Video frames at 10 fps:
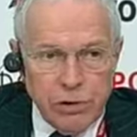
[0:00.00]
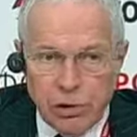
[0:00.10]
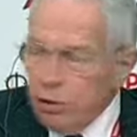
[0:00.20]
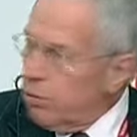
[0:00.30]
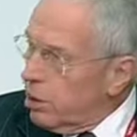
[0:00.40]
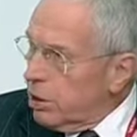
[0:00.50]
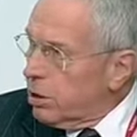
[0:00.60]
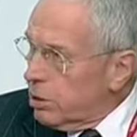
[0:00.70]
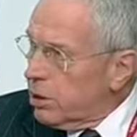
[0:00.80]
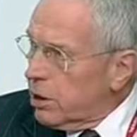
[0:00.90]
to
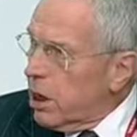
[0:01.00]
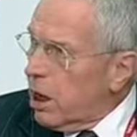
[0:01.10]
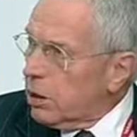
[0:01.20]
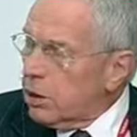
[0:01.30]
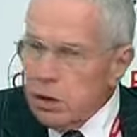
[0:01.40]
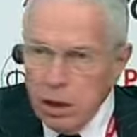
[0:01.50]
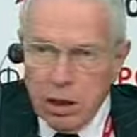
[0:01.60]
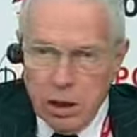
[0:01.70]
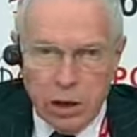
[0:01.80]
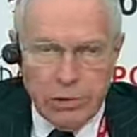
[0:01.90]
the dollar.
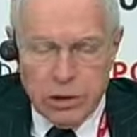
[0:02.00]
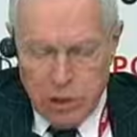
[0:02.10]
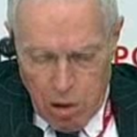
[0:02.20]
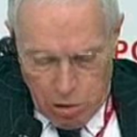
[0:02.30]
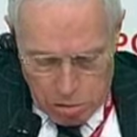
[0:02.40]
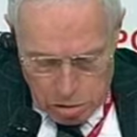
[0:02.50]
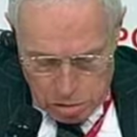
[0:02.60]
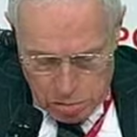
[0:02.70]
There is gold.